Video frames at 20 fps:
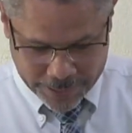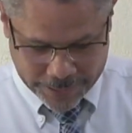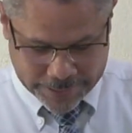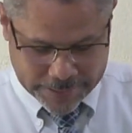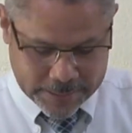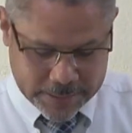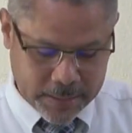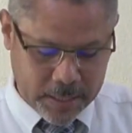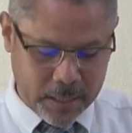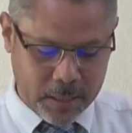
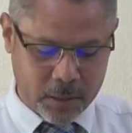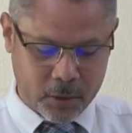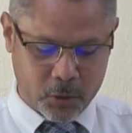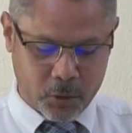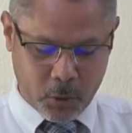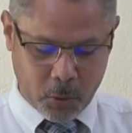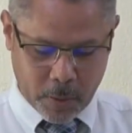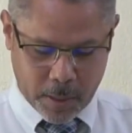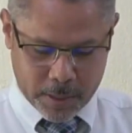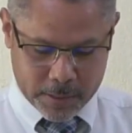external
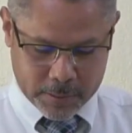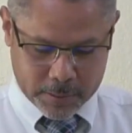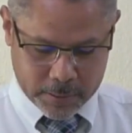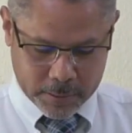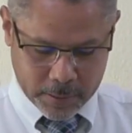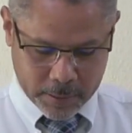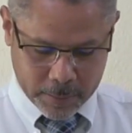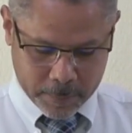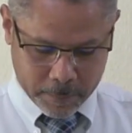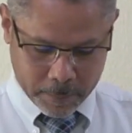to us.
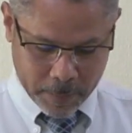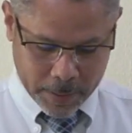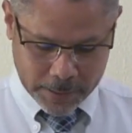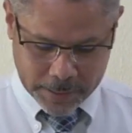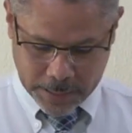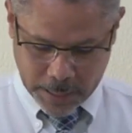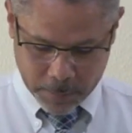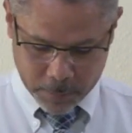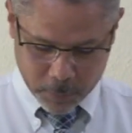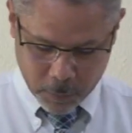It
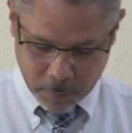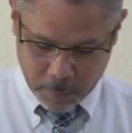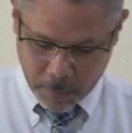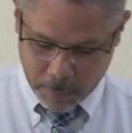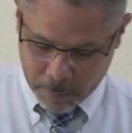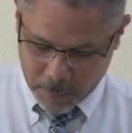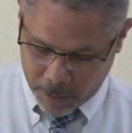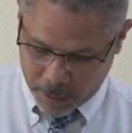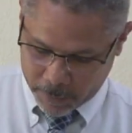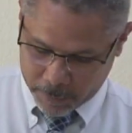comes from
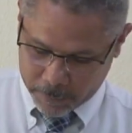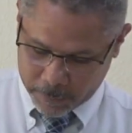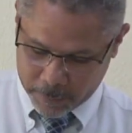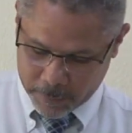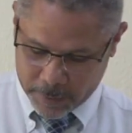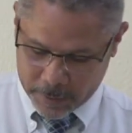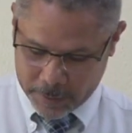above.